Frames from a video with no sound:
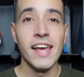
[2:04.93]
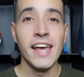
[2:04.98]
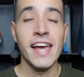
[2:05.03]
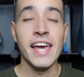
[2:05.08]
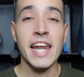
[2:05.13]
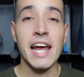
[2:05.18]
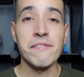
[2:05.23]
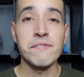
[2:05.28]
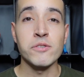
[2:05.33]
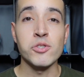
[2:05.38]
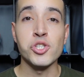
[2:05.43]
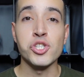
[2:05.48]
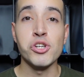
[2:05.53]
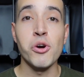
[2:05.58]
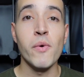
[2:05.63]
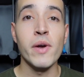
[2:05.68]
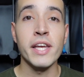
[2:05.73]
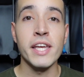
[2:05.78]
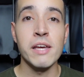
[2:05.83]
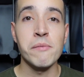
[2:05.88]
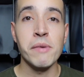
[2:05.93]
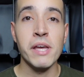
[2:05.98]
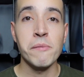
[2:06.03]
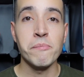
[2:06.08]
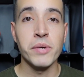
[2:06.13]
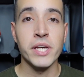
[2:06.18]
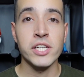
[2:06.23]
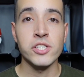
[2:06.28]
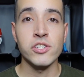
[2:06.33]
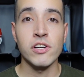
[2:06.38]
And after showing him a
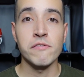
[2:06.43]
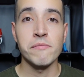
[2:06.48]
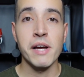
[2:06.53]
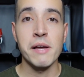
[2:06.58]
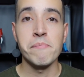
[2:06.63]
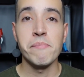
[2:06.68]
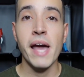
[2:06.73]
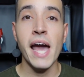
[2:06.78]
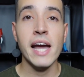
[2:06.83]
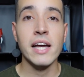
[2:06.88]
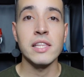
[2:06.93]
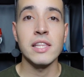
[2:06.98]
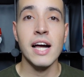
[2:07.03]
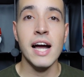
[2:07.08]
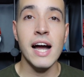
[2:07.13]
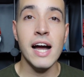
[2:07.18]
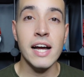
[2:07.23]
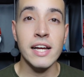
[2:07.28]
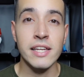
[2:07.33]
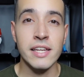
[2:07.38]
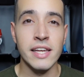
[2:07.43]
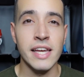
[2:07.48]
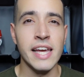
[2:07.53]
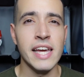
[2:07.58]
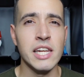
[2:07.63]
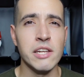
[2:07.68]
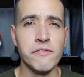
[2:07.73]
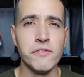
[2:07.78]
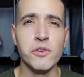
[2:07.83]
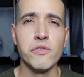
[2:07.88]
picture of my backlog,
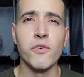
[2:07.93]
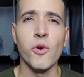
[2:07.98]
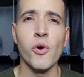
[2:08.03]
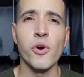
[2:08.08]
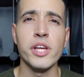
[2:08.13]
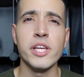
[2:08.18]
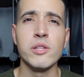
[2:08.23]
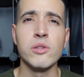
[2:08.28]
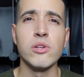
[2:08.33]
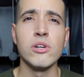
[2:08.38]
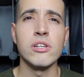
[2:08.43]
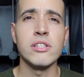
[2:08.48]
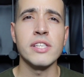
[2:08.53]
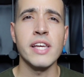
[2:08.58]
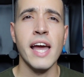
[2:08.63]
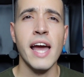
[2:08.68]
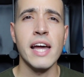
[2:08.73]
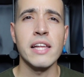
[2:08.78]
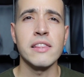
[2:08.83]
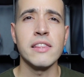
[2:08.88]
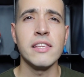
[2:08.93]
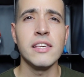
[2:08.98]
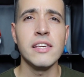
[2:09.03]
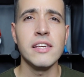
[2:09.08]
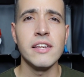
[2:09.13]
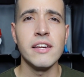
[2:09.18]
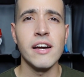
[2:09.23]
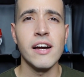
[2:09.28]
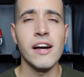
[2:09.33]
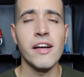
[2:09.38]
and if you've already looked at
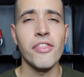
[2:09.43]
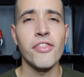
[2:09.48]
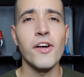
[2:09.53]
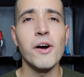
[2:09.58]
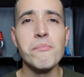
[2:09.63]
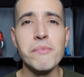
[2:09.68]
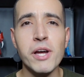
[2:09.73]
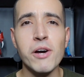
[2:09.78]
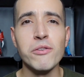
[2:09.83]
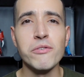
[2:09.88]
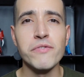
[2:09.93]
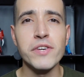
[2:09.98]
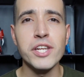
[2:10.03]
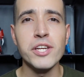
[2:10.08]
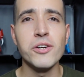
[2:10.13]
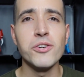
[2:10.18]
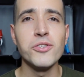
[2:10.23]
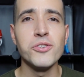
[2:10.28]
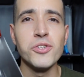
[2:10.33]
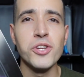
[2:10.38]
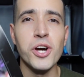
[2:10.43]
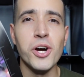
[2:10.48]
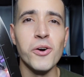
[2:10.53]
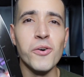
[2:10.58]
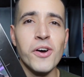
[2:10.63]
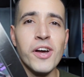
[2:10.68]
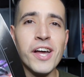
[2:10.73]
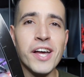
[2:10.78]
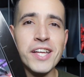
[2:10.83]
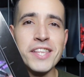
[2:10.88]
the thumbnail of the video, you
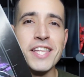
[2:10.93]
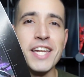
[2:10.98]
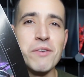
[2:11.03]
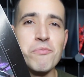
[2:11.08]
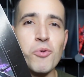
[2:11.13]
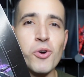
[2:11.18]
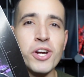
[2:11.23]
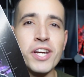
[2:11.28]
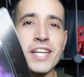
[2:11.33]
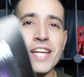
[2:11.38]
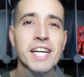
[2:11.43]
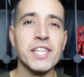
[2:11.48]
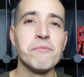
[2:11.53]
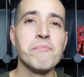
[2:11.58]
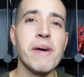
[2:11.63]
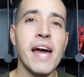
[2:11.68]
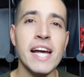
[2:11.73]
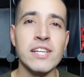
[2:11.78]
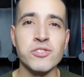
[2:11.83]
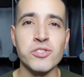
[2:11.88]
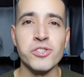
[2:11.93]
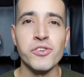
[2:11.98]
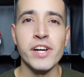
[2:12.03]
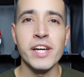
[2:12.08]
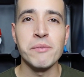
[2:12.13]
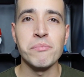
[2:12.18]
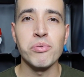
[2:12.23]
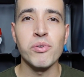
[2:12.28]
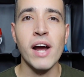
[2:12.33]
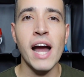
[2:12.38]
know that I'm working on the master
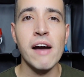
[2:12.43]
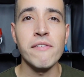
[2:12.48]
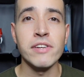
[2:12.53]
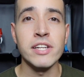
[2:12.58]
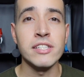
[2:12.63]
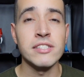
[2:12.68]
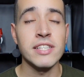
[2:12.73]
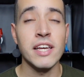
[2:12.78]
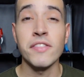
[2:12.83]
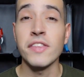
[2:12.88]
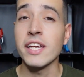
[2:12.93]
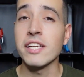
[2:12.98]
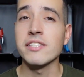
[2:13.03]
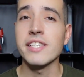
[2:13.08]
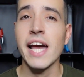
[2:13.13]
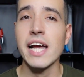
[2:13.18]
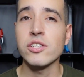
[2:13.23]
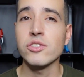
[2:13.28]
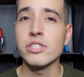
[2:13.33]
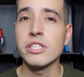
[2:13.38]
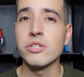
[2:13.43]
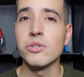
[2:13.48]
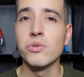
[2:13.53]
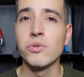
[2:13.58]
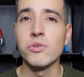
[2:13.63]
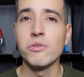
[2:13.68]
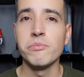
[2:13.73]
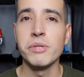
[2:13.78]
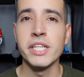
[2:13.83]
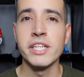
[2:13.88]
grade Providence. I think it's actually
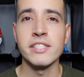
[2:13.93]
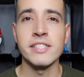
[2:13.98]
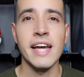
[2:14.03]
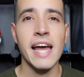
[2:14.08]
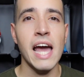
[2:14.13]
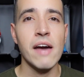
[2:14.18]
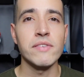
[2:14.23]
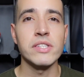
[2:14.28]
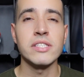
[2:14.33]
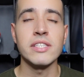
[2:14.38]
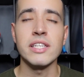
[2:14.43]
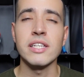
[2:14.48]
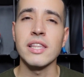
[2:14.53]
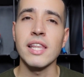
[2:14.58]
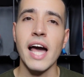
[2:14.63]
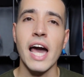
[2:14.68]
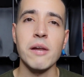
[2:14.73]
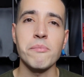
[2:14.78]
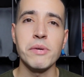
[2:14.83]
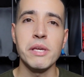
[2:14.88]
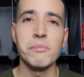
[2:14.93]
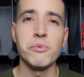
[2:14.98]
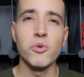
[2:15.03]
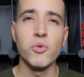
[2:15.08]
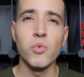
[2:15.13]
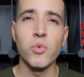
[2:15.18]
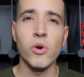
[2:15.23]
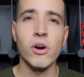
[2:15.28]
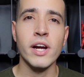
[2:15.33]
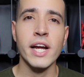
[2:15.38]
cool because I haven't seen a lot of people
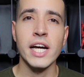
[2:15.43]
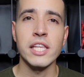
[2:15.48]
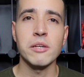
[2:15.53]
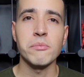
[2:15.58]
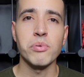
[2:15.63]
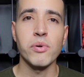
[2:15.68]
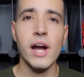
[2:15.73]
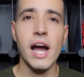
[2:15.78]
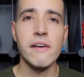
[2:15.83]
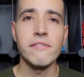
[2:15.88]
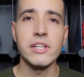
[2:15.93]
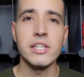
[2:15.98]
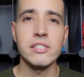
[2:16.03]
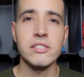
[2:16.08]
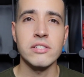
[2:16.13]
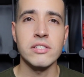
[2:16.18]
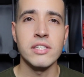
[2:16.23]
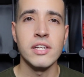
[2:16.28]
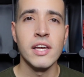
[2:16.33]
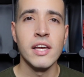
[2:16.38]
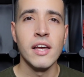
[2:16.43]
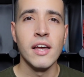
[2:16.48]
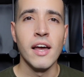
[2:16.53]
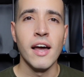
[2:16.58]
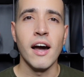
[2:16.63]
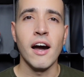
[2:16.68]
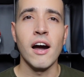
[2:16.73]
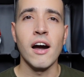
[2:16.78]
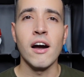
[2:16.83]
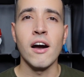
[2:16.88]
work on the Providence
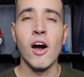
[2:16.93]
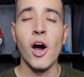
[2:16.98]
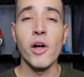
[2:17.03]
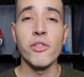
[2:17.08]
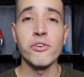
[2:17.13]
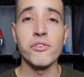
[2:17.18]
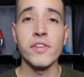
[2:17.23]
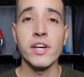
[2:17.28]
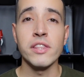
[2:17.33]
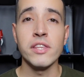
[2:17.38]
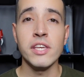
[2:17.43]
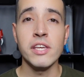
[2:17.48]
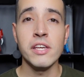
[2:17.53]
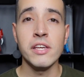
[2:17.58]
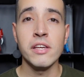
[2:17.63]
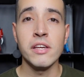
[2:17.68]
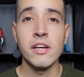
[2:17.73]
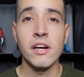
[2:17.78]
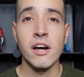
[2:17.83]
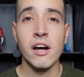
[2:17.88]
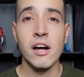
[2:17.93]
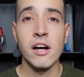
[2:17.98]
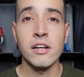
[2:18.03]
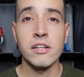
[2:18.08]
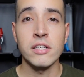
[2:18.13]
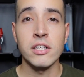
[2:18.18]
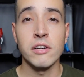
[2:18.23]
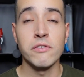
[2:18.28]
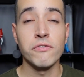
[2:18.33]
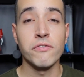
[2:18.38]
other than the
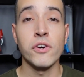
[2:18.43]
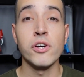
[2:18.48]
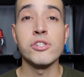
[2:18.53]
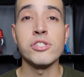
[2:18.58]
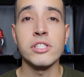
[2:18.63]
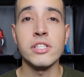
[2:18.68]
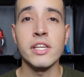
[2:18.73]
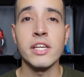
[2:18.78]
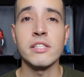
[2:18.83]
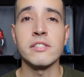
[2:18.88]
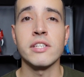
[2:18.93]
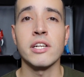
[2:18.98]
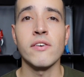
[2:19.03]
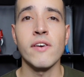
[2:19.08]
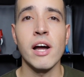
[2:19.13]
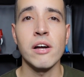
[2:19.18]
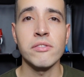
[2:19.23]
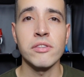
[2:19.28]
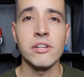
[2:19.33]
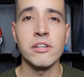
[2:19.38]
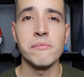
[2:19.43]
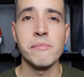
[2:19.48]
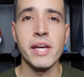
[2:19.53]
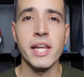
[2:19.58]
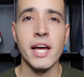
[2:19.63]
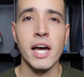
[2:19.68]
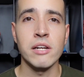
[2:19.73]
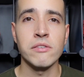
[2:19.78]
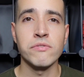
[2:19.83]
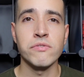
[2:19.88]
conversion kits that are out there
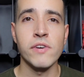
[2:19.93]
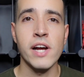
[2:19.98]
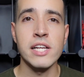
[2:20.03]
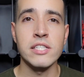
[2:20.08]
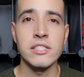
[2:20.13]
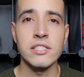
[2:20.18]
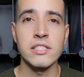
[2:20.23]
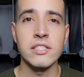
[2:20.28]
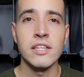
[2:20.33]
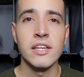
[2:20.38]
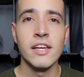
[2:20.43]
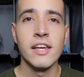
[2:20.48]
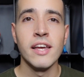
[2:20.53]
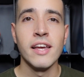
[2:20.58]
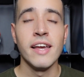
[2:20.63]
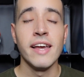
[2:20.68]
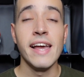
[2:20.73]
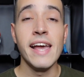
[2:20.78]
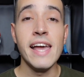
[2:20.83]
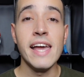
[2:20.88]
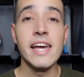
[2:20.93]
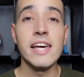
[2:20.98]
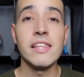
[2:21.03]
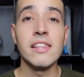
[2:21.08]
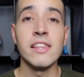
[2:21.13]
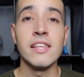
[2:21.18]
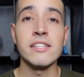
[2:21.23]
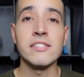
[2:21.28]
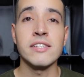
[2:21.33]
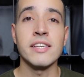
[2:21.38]
made out of resin.
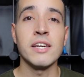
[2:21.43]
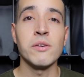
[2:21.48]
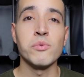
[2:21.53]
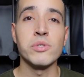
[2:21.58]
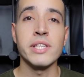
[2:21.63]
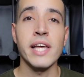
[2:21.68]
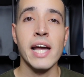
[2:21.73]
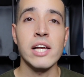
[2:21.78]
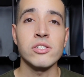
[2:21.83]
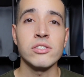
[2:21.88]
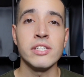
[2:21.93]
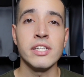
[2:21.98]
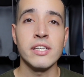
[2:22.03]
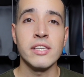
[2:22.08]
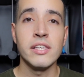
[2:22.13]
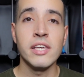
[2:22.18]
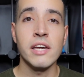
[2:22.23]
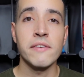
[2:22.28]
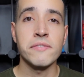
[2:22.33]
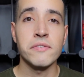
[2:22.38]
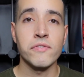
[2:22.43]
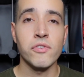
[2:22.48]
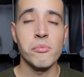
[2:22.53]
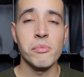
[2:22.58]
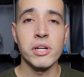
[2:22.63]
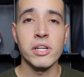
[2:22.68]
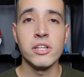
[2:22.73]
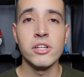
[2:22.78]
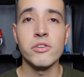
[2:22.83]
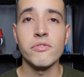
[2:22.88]
And this kit was actually a gift from
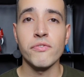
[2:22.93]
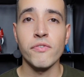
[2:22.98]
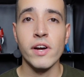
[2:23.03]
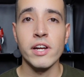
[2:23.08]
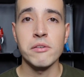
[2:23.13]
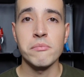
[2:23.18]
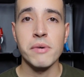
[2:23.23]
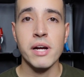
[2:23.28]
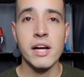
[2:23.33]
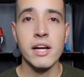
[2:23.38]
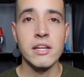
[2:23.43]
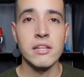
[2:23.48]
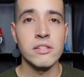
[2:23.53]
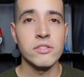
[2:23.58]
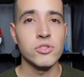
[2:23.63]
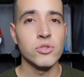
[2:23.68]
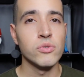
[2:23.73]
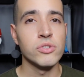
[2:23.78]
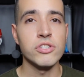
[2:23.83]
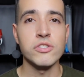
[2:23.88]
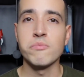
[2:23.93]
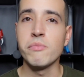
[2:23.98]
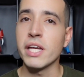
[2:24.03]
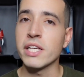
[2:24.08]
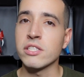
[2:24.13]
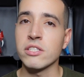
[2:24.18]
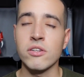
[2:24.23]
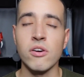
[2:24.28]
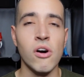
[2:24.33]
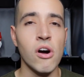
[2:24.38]
a good friend of mine, so it just
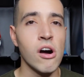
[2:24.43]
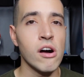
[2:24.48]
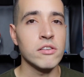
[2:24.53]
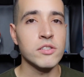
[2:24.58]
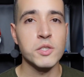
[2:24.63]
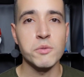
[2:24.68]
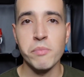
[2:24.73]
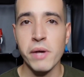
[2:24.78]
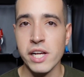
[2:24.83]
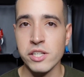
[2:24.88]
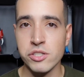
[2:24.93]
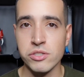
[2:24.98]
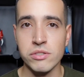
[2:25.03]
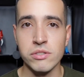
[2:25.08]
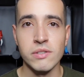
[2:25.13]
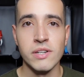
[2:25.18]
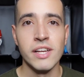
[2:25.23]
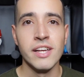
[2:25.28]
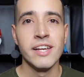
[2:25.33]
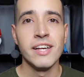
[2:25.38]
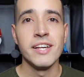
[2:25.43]
makes it all special.